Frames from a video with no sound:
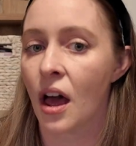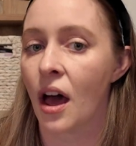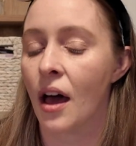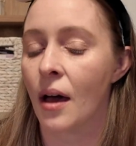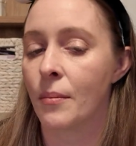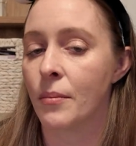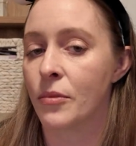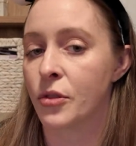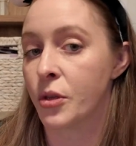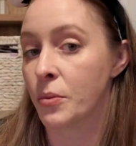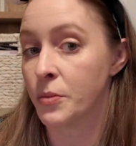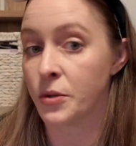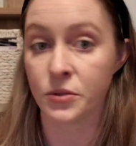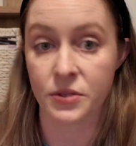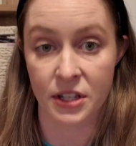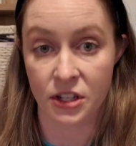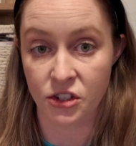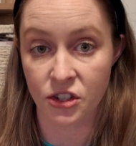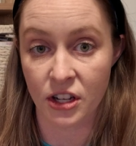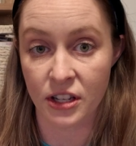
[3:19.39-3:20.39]
the
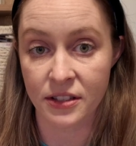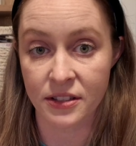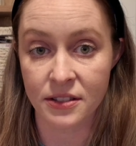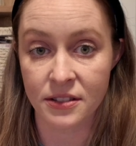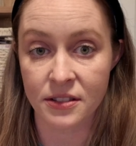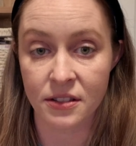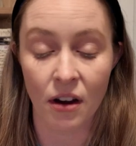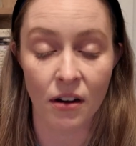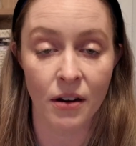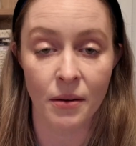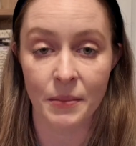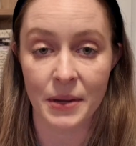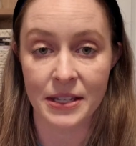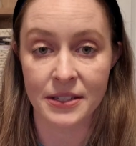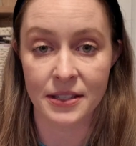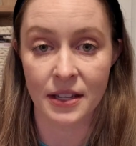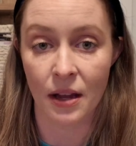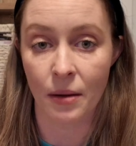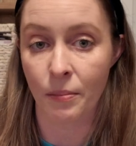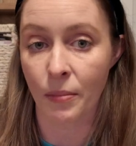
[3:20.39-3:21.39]
musicians are
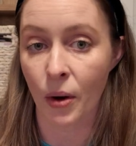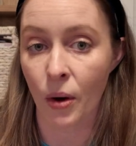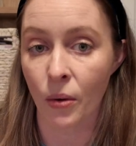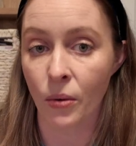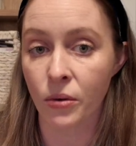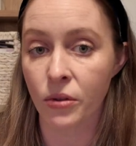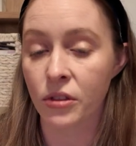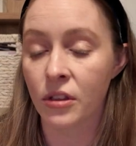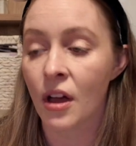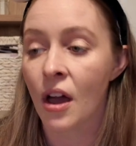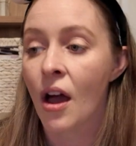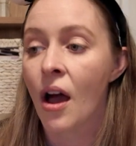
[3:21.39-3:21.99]
amazing at both,